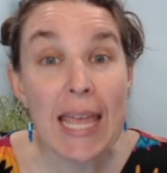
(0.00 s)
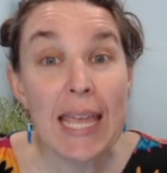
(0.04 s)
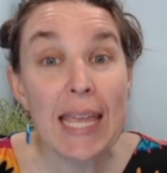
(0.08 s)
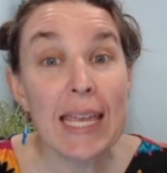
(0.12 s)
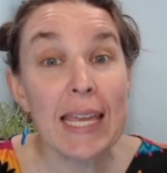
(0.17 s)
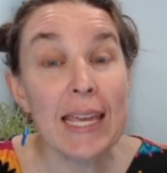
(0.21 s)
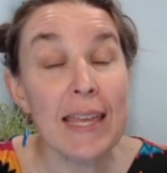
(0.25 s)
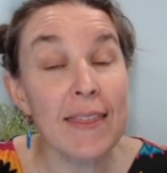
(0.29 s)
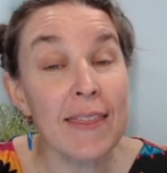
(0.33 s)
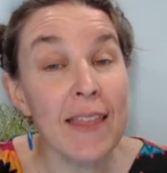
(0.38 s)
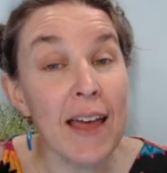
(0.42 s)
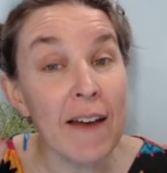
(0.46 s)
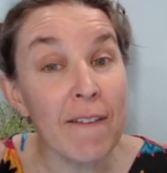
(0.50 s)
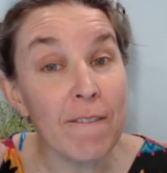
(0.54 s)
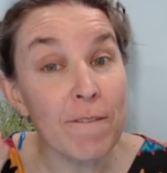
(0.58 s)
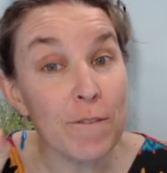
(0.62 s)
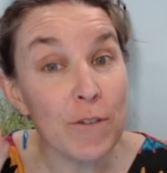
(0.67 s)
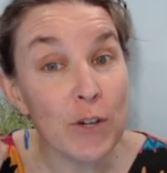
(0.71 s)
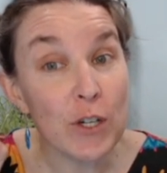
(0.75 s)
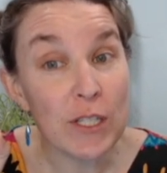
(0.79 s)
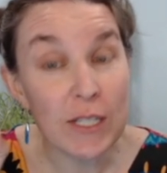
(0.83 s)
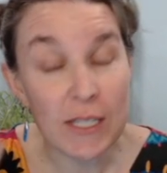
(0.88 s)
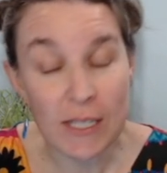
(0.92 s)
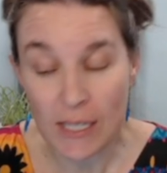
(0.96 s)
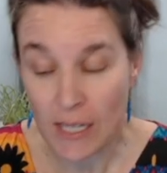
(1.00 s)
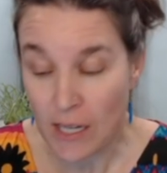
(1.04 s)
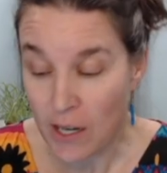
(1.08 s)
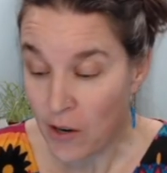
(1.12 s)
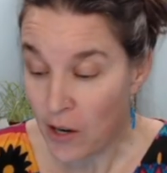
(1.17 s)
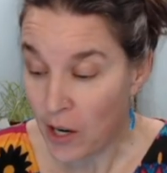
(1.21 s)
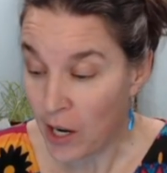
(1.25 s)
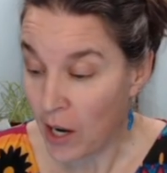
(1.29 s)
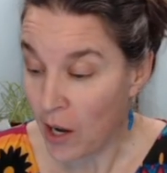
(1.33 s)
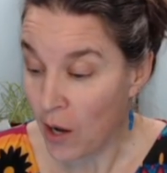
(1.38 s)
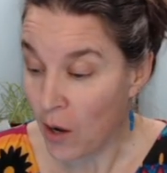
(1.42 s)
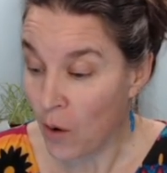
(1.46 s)
In that first
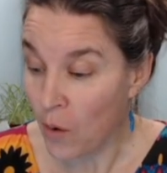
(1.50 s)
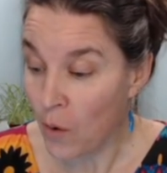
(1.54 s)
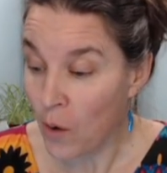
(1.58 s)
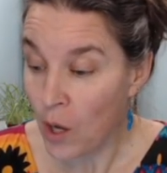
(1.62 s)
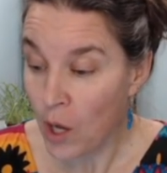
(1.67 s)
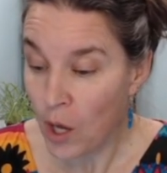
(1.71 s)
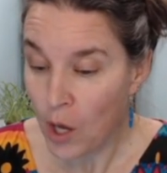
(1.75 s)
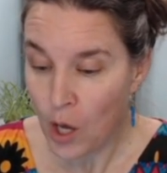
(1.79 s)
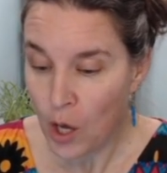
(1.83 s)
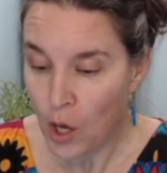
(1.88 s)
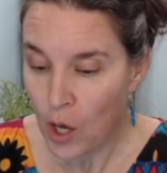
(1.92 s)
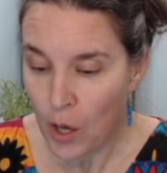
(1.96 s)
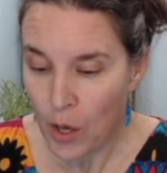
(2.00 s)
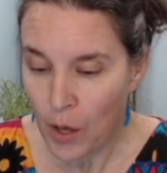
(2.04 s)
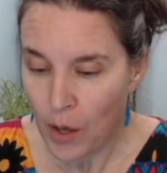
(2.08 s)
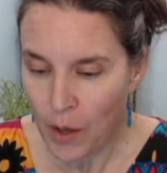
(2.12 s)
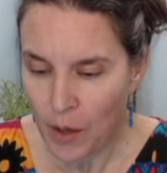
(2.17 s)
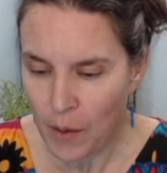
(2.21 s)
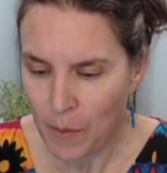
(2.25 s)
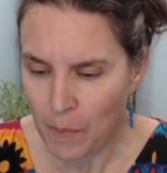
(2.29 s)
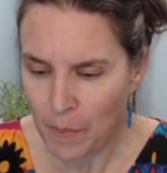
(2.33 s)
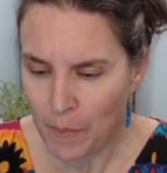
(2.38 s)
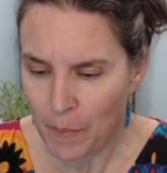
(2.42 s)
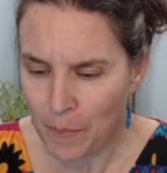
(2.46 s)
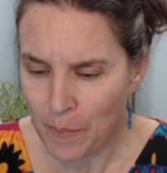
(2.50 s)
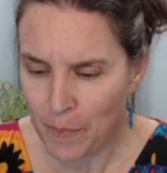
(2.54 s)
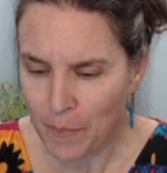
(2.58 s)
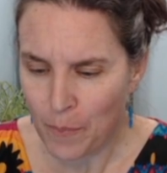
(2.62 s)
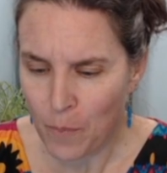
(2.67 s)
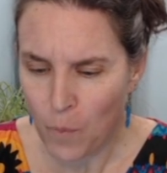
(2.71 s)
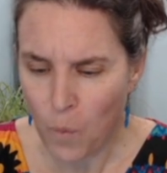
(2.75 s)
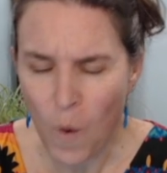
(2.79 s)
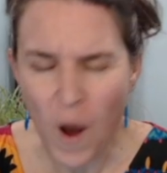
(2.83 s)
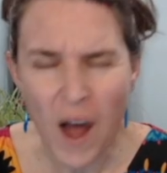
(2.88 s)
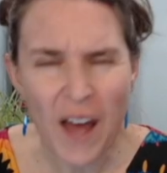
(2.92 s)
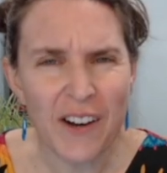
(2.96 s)
scenario,
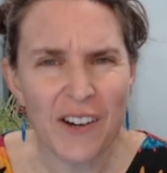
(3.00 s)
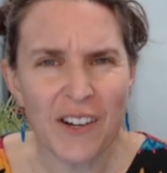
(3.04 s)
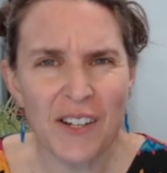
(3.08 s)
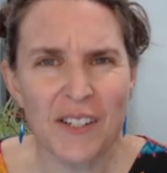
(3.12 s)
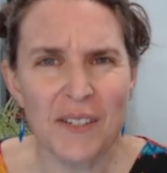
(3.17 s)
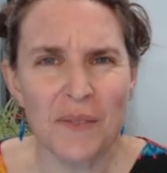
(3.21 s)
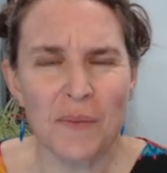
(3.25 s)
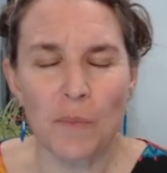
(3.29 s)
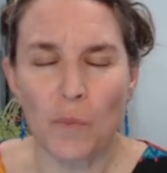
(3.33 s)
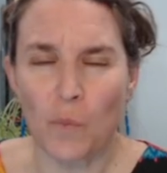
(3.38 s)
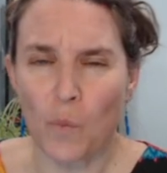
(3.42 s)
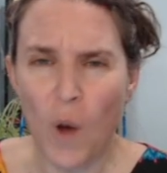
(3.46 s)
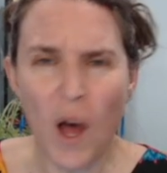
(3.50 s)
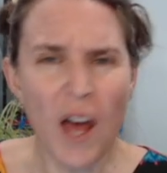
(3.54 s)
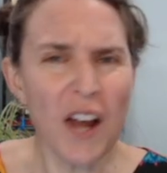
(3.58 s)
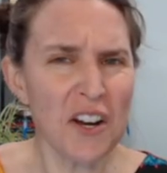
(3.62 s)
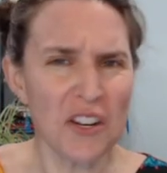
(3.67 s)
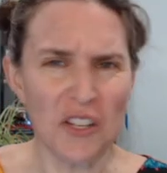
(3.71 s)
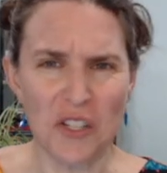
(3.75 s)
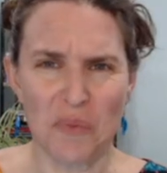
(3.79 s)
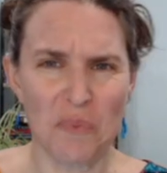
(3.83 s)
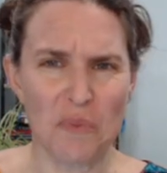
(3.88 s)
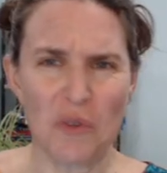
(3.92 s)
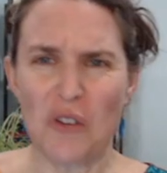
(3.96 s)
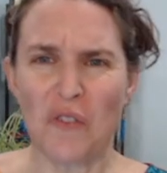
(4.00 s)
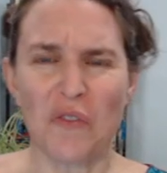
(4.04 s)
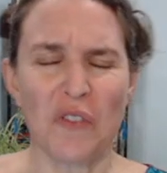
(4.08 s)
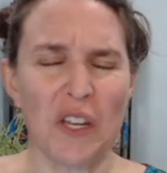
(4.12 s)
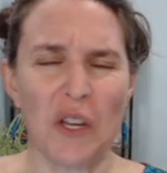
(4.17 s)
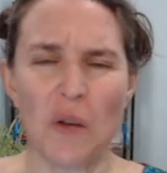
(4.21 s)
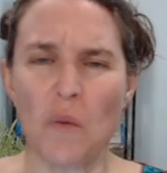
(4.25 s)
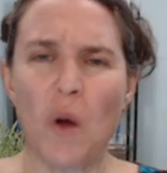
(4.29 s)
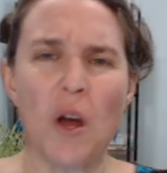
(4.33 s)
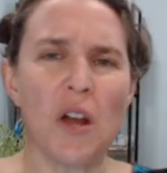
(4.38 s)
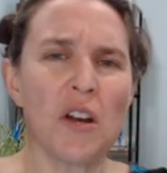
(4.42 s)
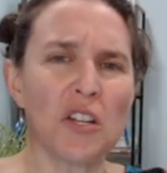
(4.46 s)
water water's
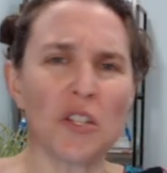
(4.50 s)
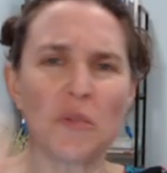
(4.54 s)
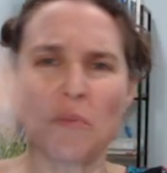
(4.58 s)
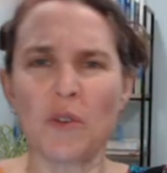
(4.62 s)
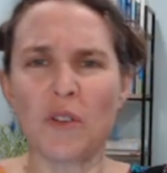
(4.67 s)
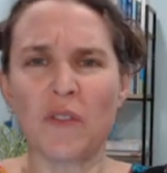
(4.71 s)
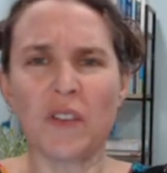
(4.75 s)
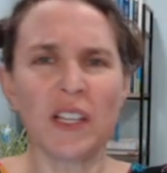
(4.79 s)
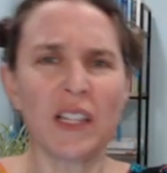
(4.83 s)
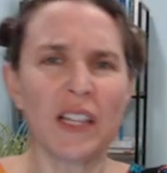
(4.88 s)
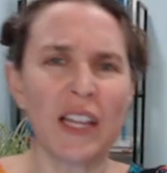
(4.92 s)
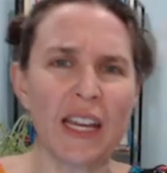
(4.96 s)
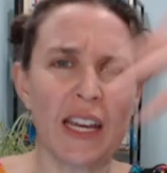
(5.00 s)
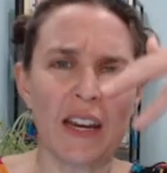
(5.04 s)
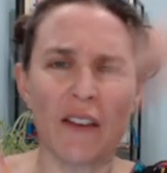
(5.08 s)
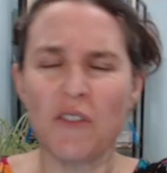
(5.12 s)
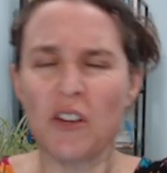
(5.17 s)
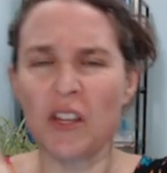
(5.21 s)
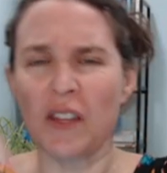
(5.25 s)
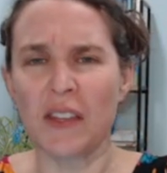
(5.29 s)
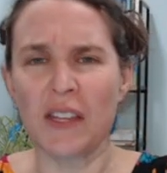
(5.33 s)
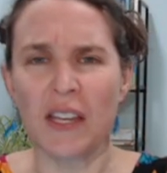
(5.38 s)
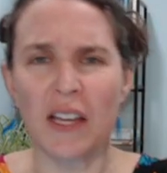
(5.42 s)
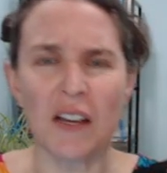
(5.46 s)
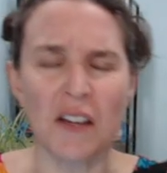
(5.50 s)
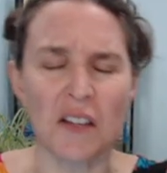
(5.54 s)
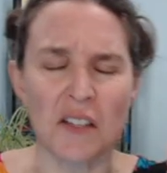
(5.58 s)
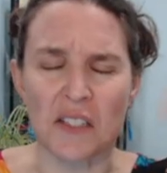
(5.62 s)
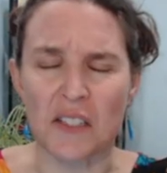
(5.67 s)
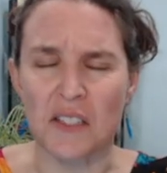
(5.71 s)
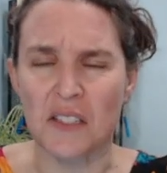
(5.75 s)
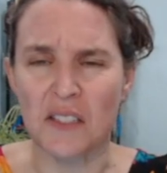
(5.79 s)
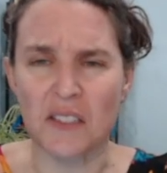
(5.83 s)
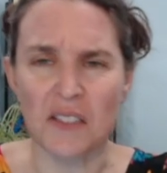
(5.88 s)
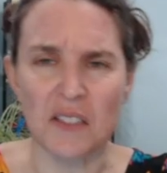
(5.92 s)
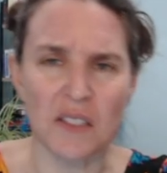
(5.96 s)
moving water's moving like everything
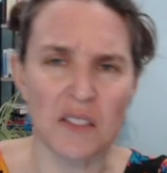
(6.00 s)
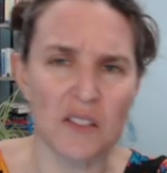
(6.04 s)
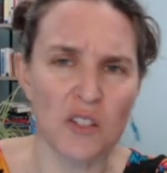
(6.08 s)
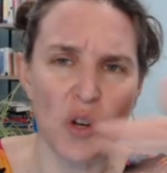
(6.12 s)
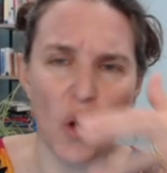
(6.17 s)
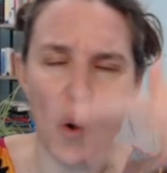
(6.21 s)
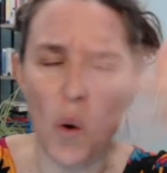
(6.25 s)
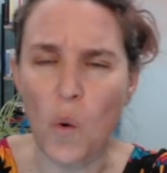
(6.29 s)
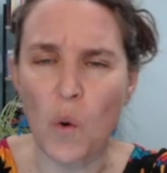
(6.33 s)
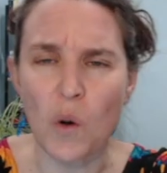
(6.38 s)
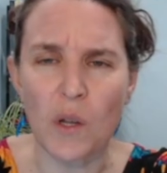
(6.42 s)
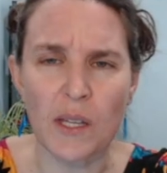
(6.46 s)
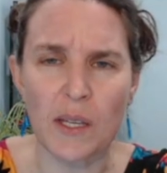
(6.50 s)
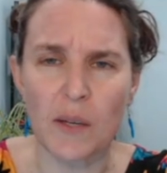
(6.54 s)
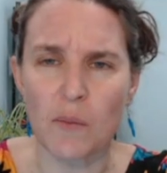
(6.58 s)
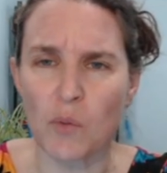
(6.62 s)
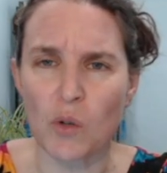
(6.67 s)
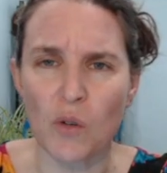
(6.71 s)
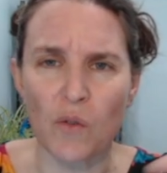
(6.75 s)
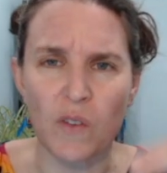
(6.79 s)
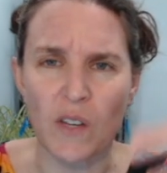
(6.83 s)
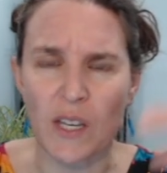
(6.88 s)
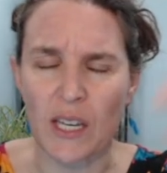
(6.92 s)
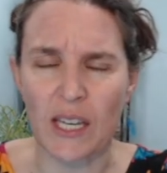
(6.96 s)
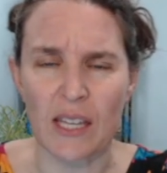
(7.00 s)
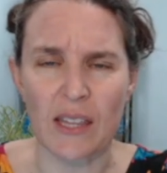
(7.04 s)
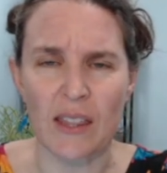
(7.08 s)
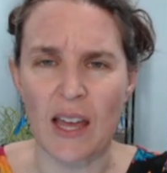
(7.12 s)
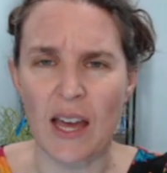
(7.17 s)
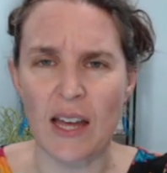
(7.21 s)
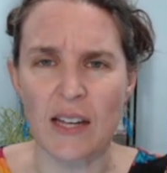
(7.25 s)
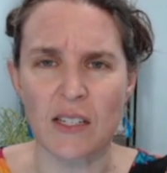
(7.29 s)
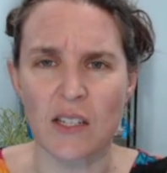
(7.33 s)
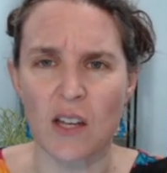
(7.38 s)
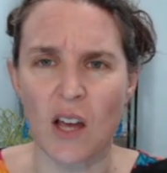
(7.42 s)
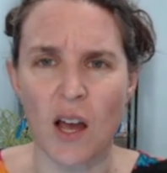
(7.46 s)
else it's totally moving in
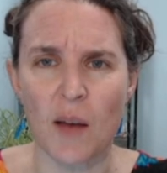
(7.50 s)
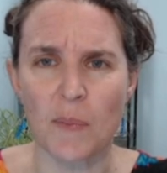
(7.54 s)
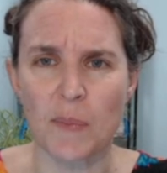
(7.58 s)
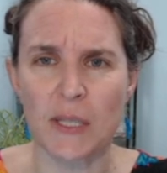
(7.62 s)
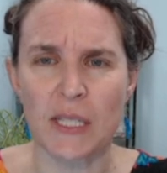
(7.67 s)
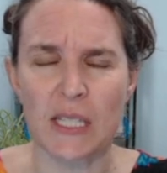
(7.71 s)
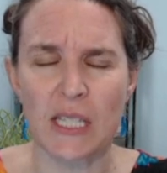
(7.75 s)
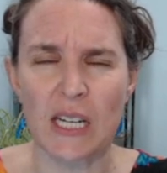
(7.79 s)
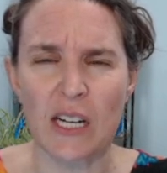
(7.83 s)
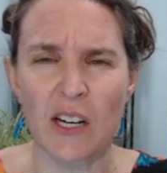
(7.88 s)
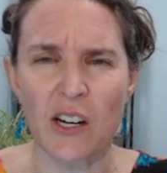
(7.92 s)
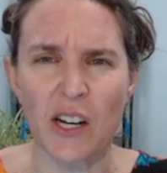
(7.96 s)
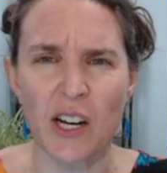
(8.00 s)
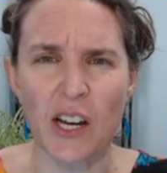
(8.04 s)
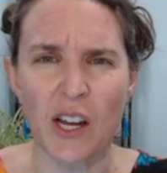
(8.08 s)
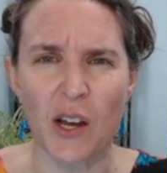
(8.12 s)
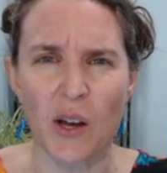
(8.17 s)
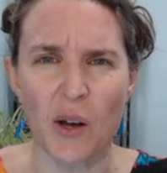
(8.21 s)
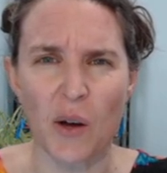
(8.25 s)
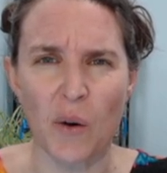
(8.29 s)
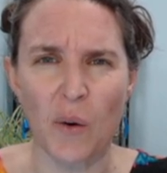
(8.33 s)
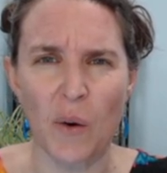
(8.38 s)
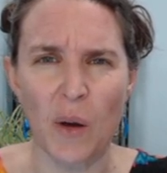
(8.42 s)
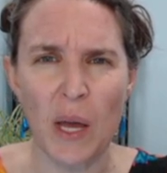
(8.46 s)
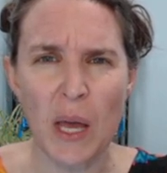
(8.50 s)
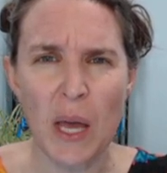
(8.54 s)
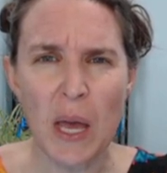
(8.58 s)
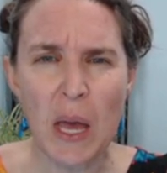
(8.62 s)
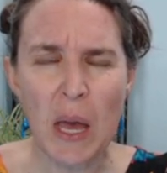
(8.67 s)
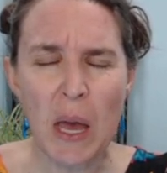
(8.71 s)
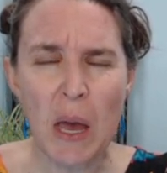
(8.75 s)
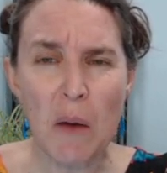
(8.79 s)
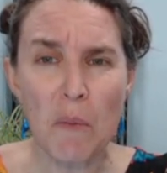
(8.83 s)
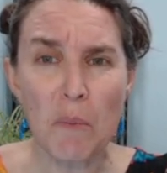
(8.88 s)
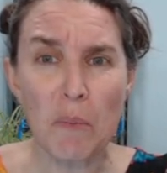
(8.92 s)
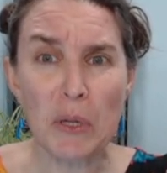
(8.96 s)
that top scenario
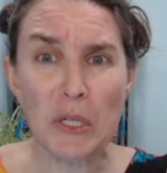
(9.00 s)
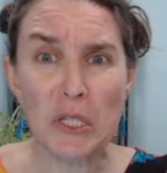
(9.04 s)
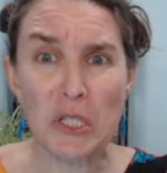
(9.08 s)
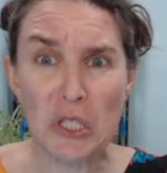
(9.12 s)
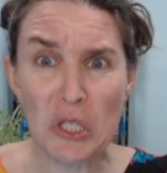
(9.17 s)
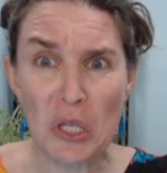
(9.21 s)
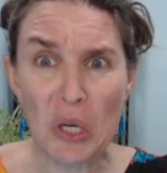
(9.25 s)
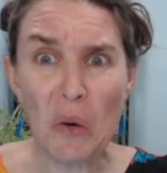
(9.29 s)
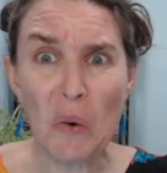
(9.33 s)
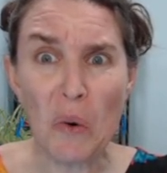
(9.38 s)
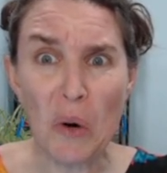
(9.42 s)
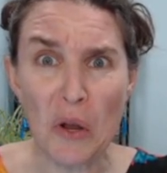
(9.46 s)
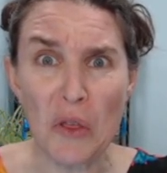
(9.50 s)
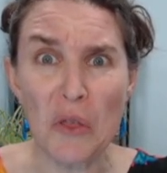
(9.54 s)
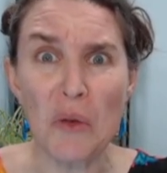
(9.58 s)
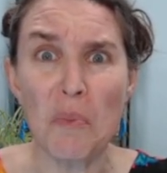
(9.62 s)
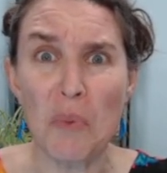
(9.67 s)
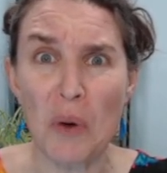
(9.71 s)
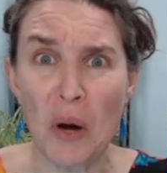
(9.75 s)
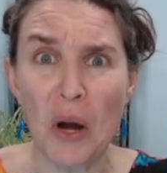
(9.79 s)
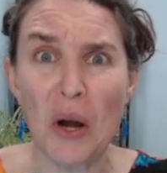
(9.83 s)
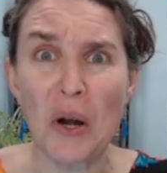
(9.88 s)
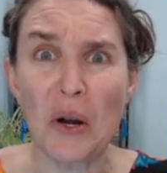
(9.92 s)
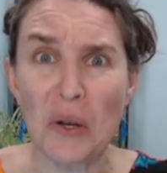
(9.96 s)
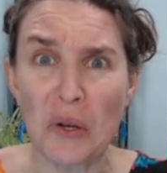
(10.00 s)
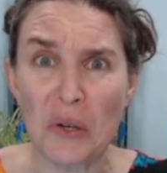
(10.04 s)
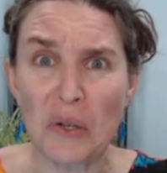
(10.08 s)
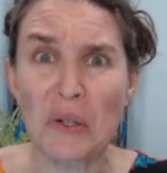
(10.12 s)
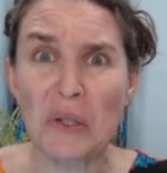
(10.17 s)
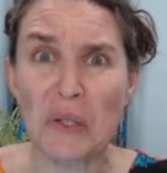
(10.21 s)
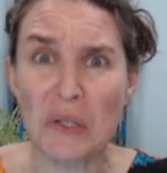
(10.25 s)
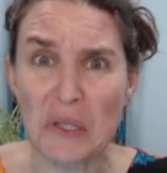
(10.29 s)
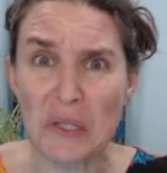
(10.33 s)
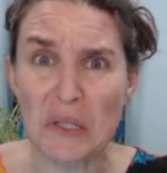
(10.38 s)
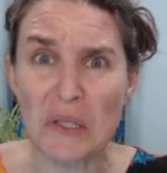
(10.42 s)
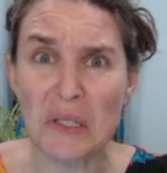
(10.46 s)
but so are the
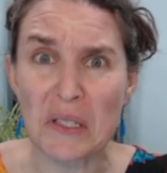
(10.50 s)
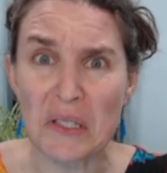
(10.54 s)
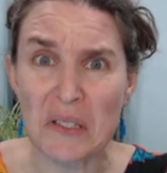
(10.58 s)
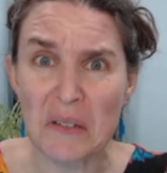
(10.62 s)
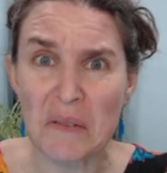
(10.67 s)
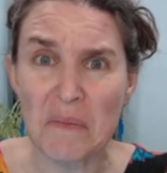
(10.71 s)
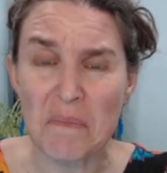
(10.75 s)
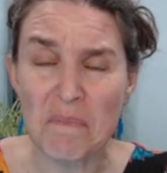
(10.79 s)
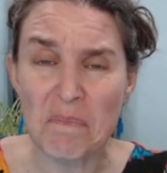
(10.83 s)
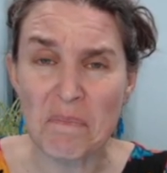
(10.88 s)
particles